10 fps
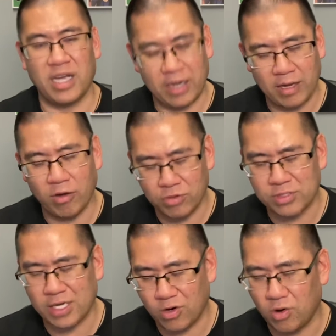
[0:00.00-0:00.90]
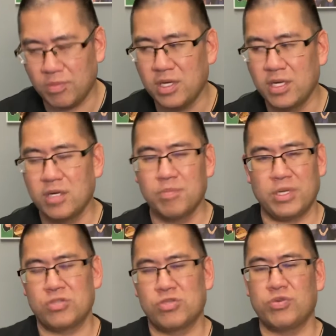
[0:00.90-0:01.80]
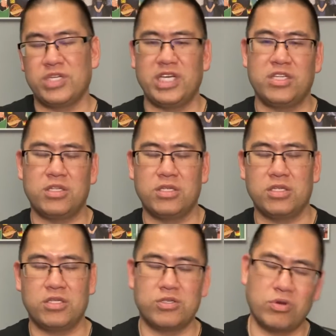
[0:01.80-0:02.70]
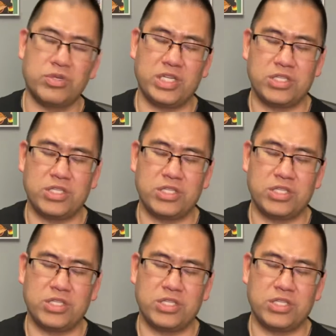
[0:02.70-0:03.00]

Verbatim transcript: Yeah, although it's at home, but you don't